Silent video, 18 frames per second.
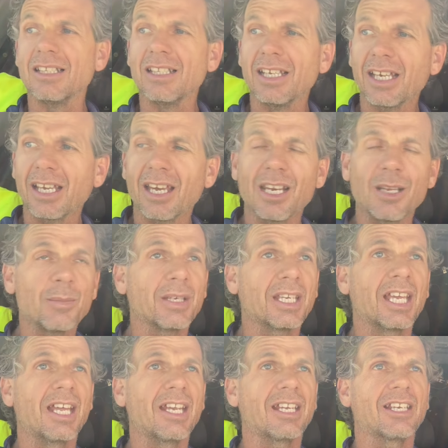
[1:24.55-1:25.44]
they're going to be
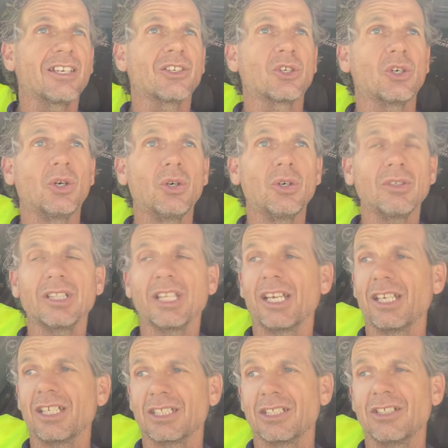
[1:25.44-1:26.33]
getting a call
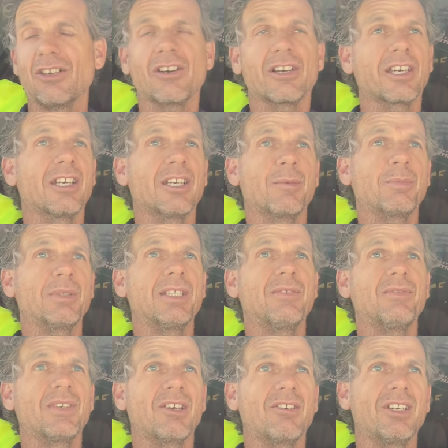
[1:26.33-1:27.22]
and it's not going to
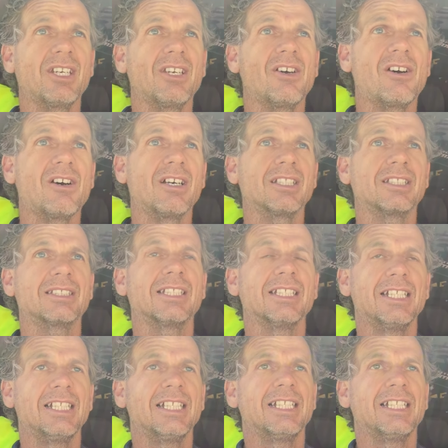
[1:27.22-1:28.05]
be very nice.